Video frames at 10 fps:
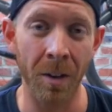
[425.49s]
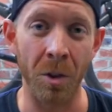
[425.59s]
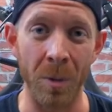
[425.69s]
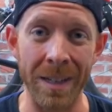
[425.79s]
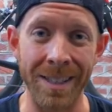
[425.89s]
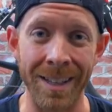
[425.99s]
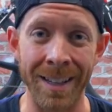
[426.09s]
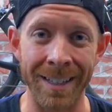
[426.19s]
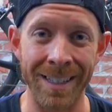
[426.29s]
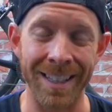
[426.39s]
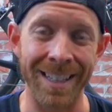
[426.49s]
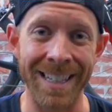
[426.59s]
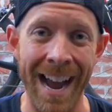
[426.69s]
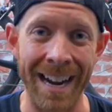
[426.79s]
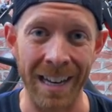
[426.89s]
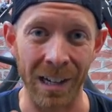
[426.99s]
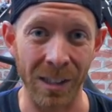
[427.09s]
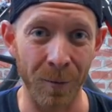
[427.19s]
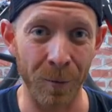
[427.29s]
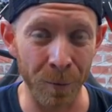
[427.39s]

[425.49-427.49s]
The reason that I said the Tacx